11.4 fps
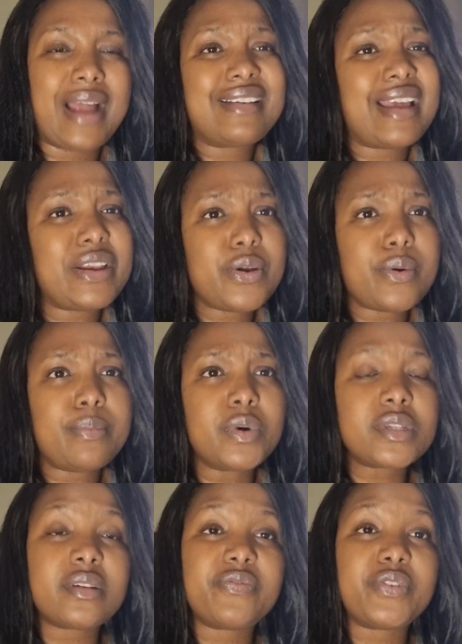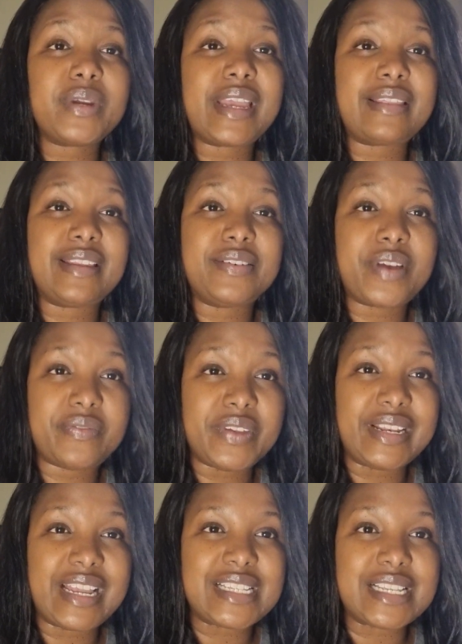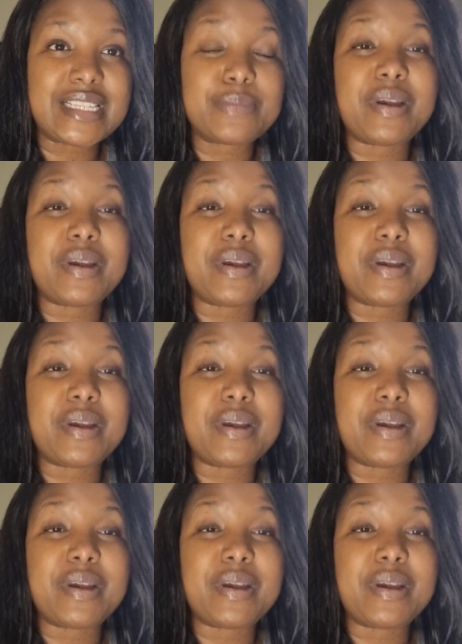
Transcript: And I know most of you get the driving license,